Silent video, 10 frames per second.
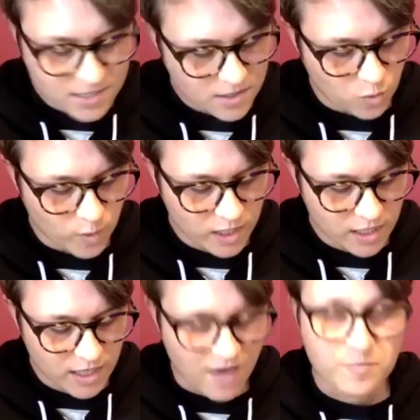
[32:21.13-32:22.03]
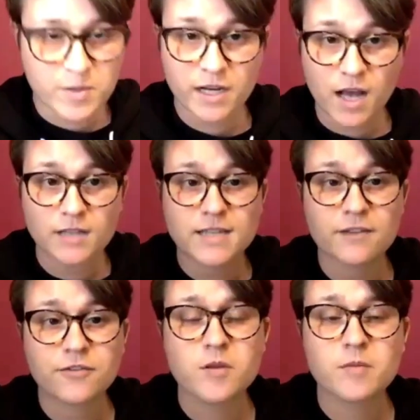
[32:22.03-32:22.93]
We have been in contact
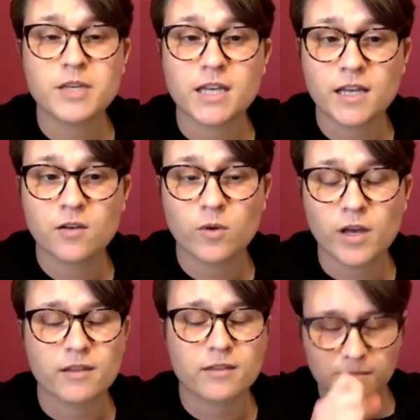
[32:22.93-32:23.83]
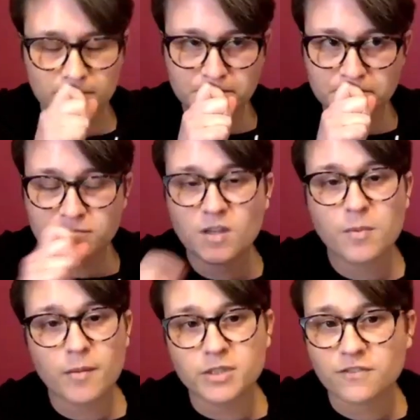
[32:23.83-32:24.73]
from the beginning with the
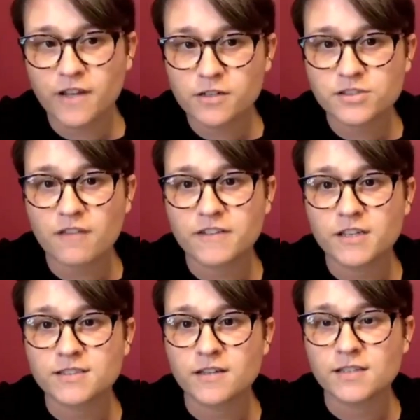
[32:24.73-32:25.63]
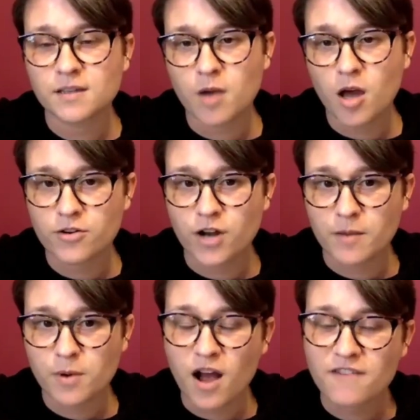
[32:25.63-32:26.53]
public defender's office and then some other
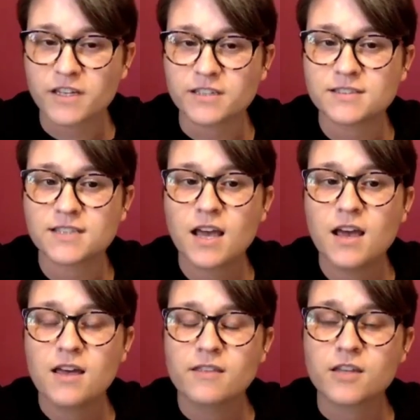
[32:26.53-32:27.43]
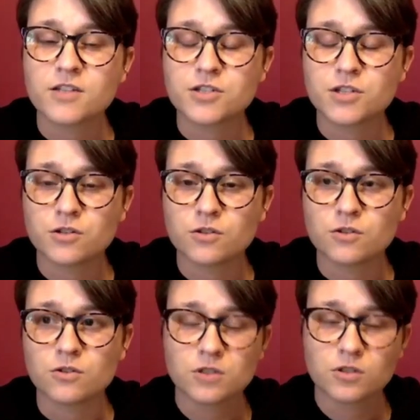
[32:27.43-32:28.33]
nonprofits that
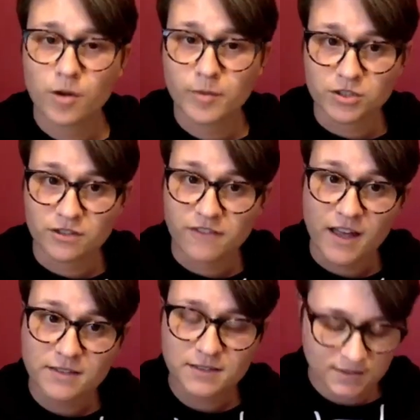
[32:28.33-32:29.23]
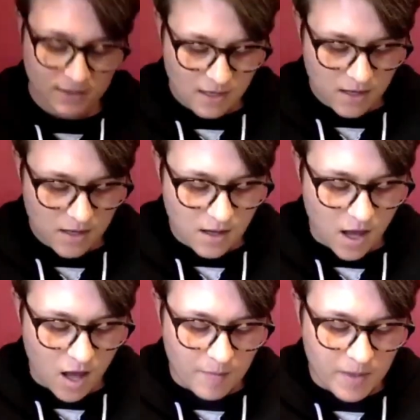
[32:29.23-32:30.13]
do criminal defense.
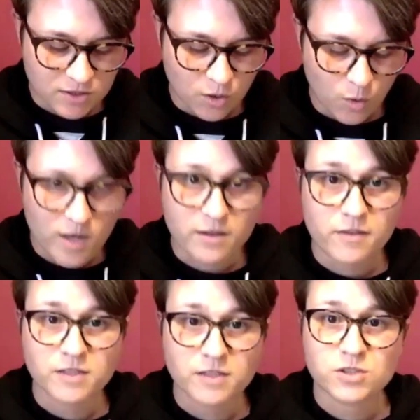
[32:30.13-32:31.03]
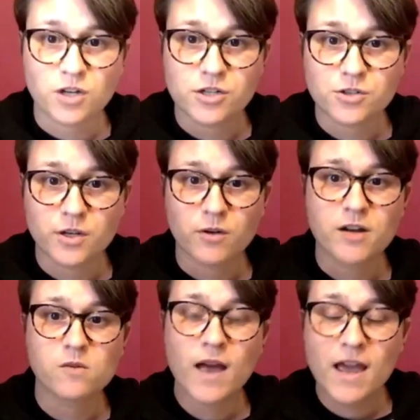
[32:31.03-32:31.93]
And so one of the things we started doing right
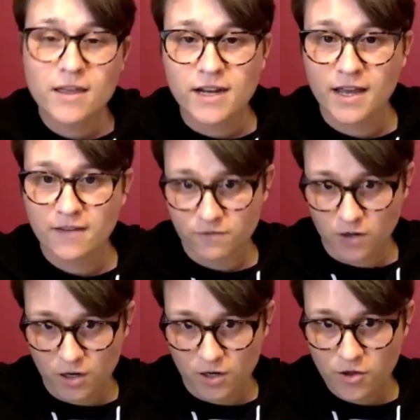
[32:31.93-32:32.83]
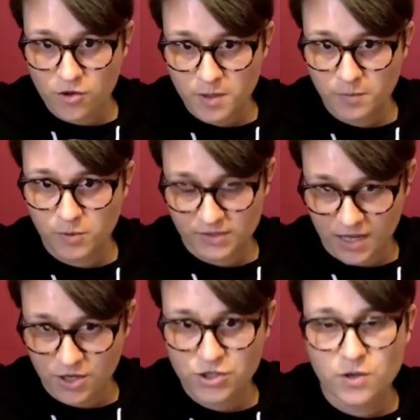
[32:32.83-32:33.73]
away that I've heard other people
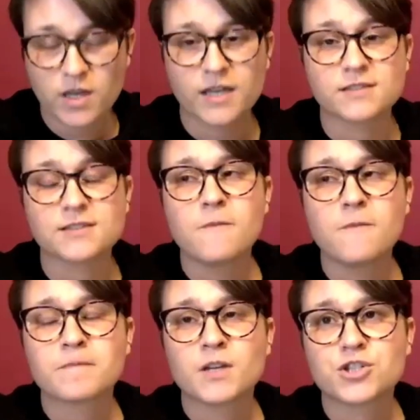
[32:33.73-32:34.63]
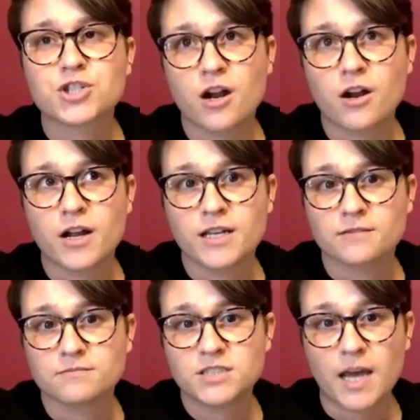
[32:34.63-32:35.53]
saying you're doing is
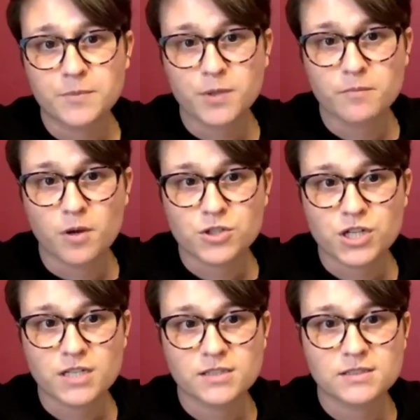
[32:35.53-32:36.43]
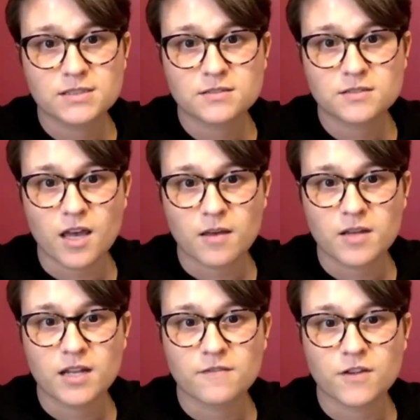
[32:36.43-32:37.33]
sharing template motions that
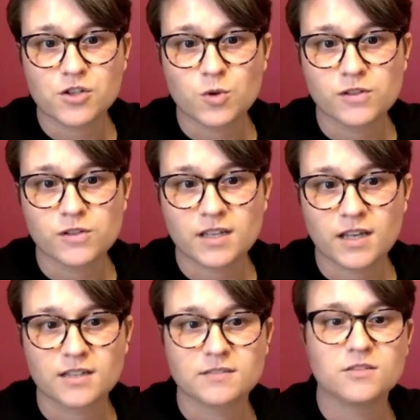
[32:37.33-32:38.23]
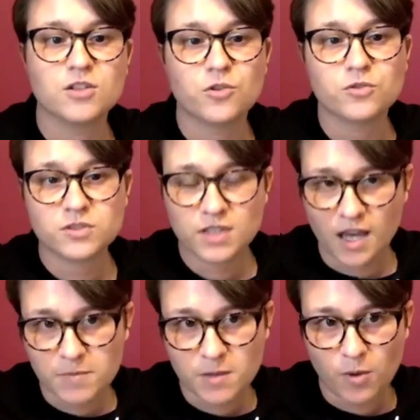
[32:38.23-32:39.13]
individuals can use to
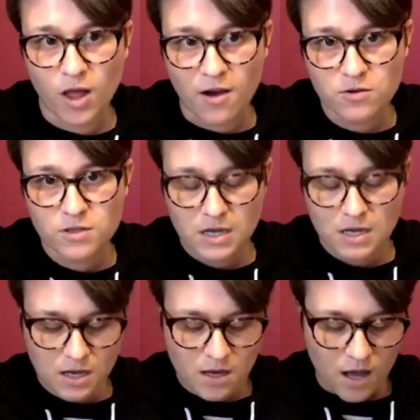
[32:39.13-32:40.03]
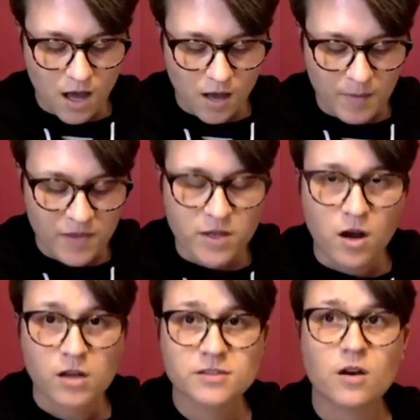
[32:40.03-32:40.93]
get people out. And then
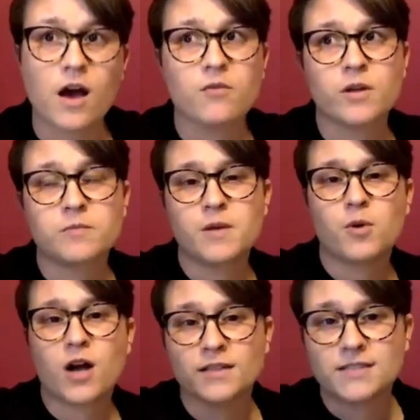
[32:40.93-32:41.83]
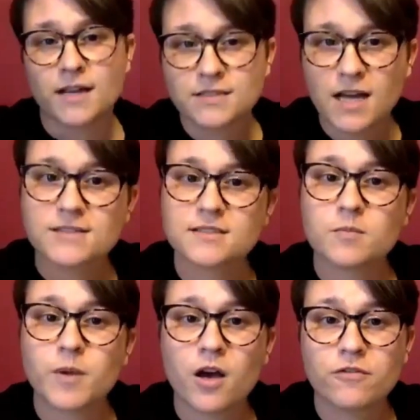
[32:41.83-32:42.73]
also when people contact us as a
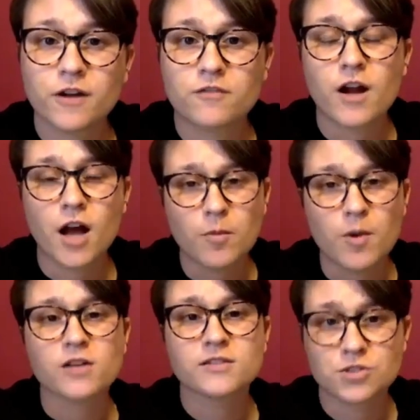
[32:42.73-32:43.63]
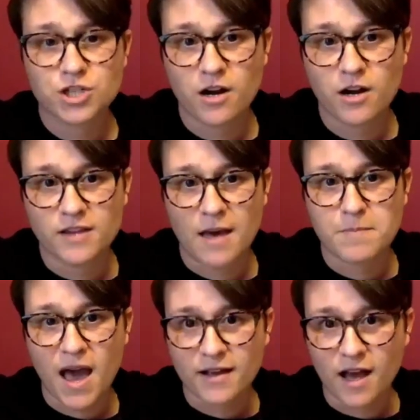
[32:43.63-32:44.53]
bail fund for help, also sharing that
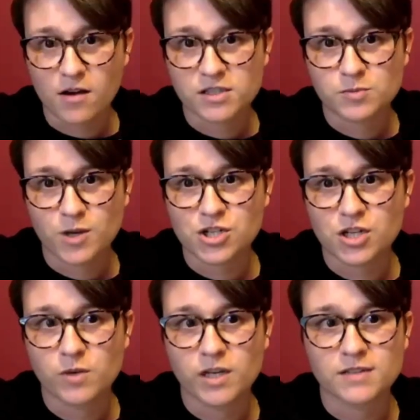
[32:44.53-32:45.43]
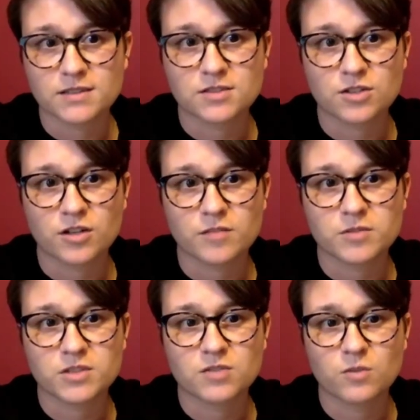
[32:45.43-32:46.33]
back out, especially when it's a
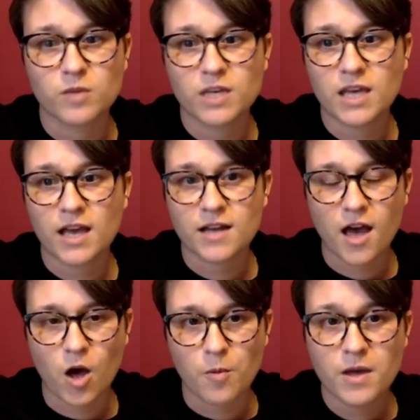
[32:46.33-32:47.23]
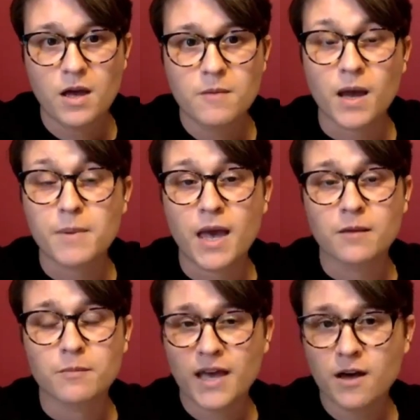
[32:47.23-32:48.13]
circumstance when we can't help by
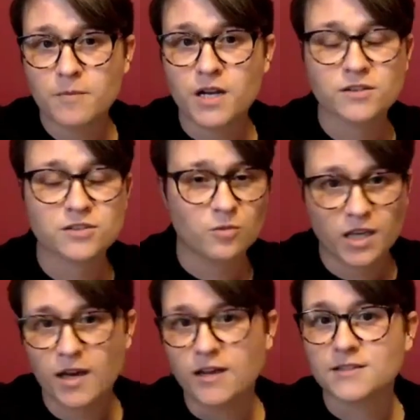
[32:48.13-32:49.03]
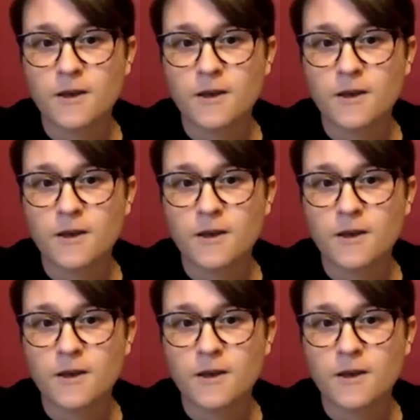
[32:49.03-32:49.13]
paying bail, but also because